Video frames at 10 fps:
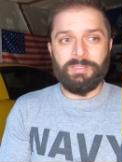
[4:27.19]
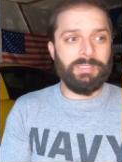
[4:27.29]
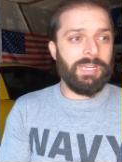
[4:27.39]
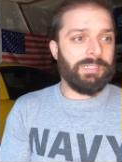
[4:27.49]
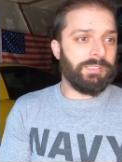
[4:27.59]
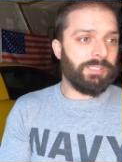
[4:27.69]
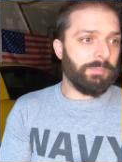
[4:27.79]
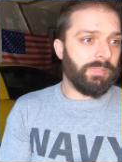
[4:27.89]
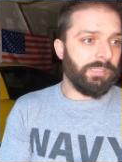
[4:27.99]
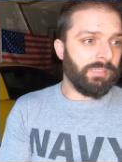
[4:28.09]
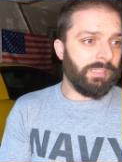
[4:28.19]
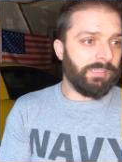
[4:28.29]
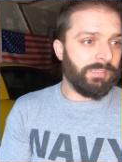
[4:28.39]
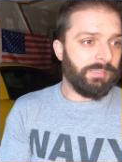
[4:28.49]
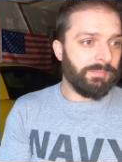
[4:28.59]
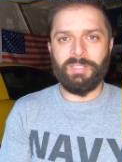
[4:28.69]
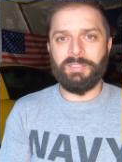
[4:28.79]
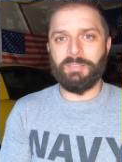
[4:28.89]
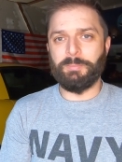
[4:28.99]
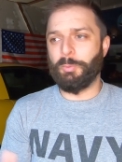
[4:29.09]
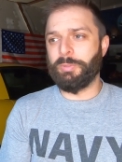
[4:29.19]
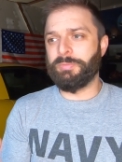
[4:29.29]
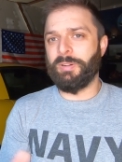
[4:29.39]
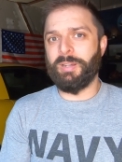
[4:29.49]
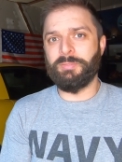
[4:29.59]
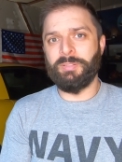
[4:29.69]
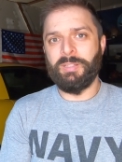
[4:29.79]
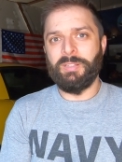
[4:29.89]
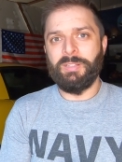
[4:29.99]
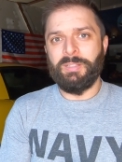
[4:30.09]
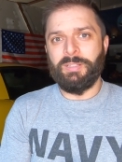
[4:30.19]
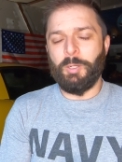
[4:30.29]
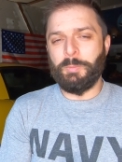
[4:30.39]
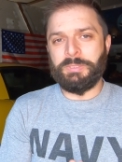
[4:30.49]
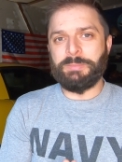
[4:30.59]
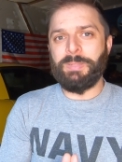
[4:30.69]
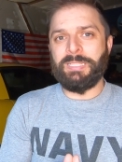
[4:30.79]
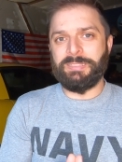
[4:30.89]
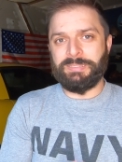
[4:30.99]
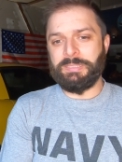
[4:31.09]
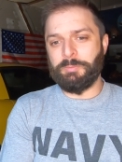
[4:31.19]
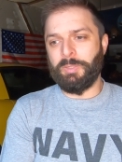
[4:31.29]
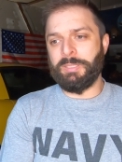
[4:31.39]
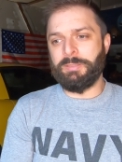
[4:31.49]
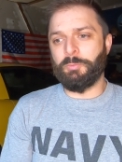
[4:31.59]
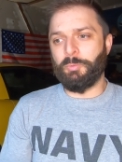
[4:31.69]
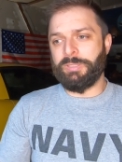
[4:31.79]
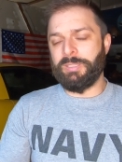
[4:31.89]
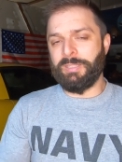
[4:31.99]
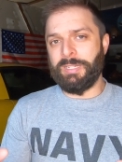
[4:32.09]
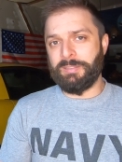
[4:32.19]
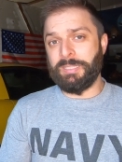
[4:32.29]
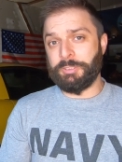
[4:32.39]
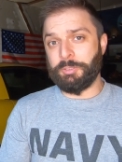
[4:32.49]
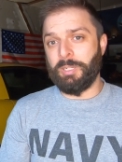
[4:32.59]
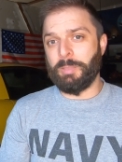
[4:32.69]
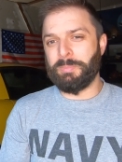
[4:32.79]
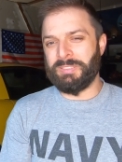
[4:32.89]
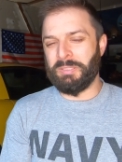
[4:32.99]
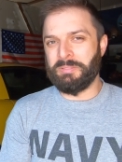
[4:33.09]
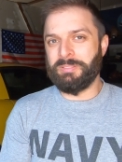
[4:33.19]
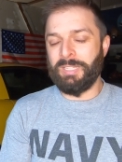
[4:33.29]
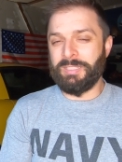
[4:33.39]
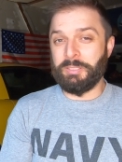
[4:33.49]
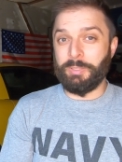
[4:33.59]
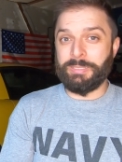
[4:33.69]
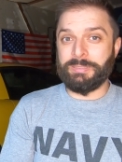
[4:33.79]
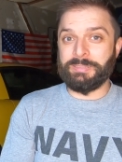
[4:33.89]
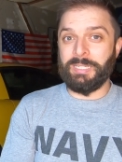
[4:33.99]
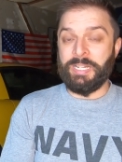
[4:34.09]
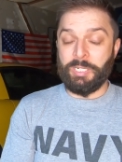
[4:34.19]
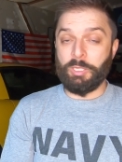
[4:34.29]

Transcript: It added something like another 0.5, almost as bad as the C1 when the headlights are up, so not a great design.